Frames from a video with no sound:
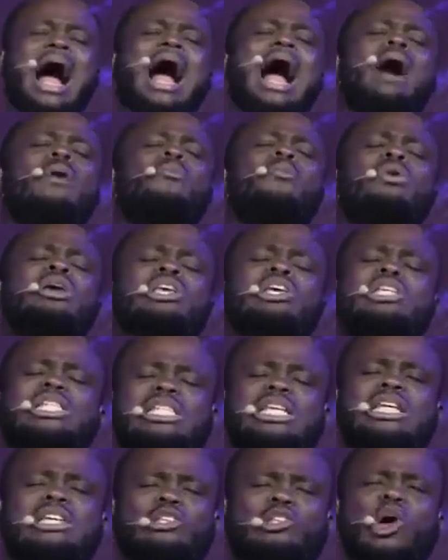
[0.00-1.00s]
You see,
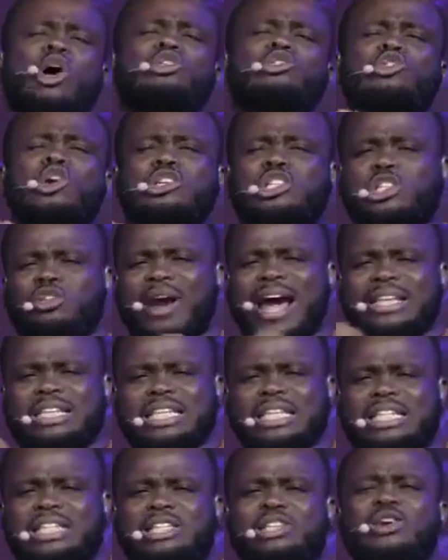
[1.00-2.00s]
don't just write it.
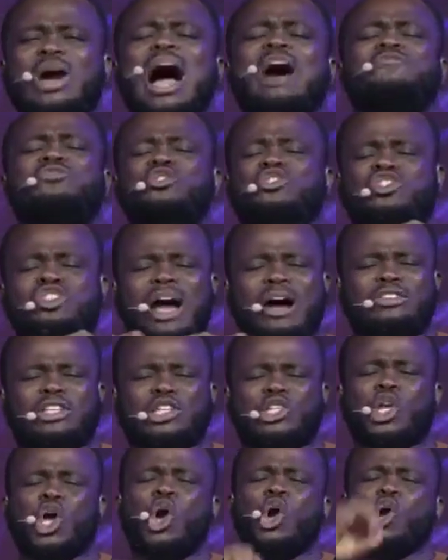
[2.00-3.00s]
You have to shout it.
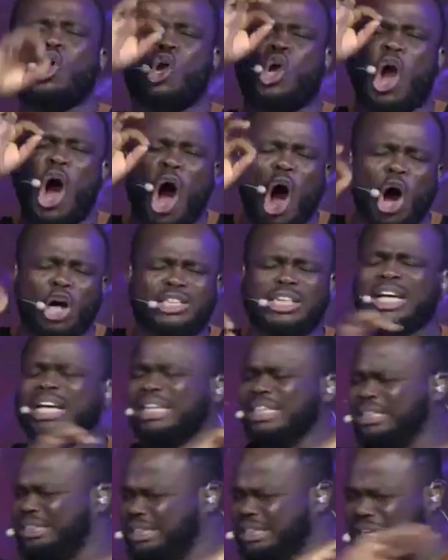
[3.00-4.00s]
God
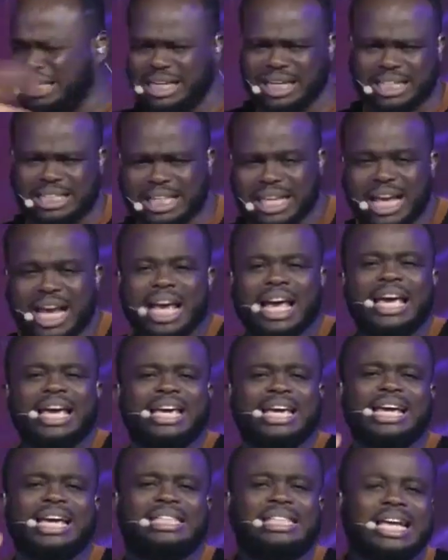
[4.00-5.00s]
did it. It
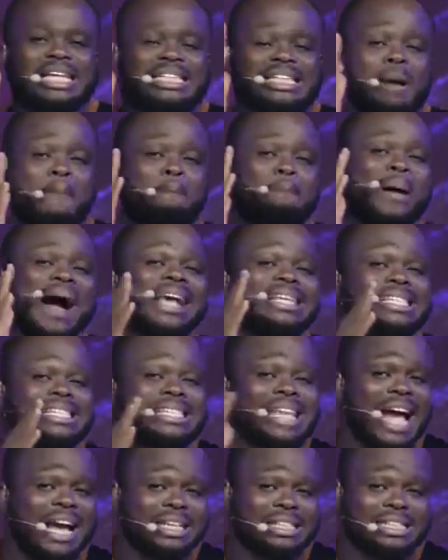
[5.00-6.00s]
is in past
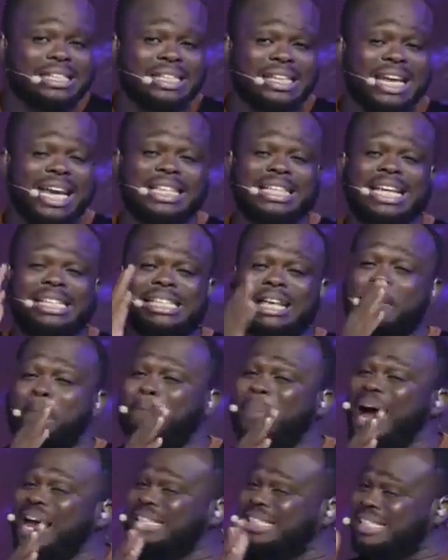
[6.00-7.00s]
tense. It is in
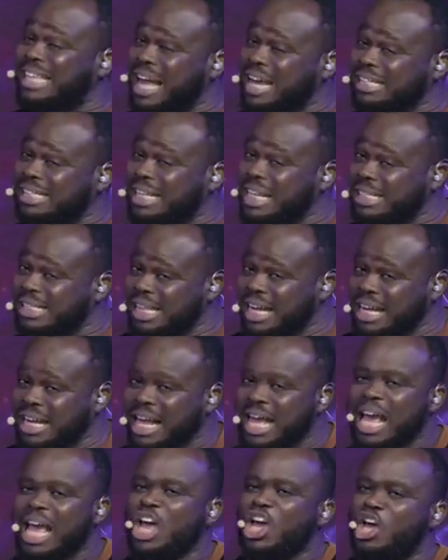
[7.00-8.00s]
past tense. Listen,
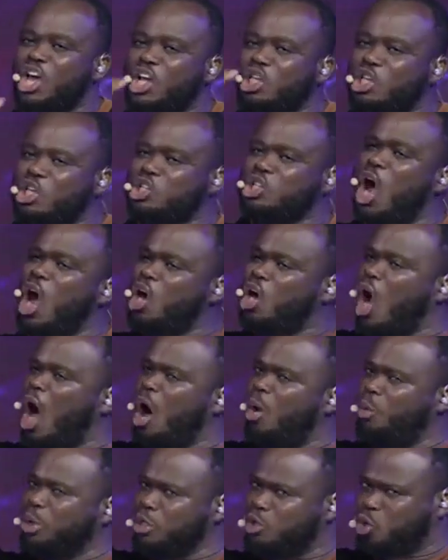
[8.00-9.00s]
it is not God will
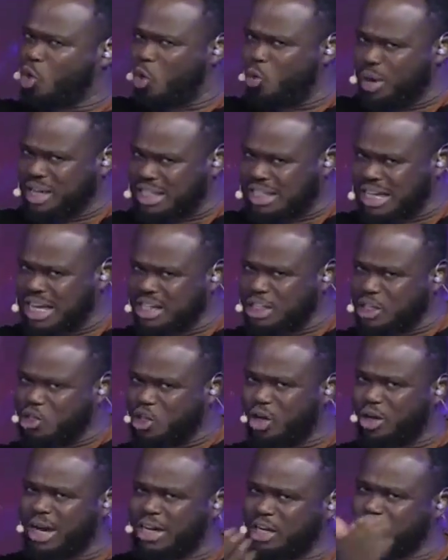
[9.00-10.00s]
do it. That's it, is
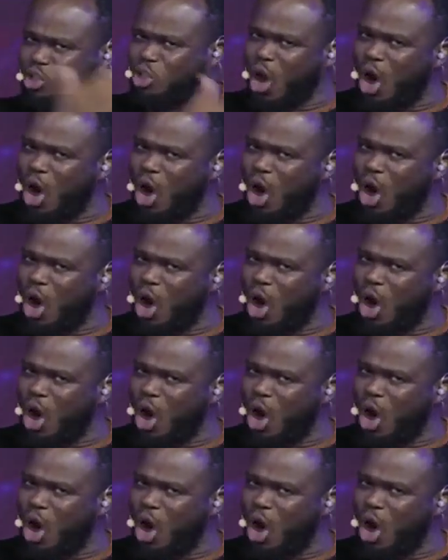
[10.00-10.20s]
already done.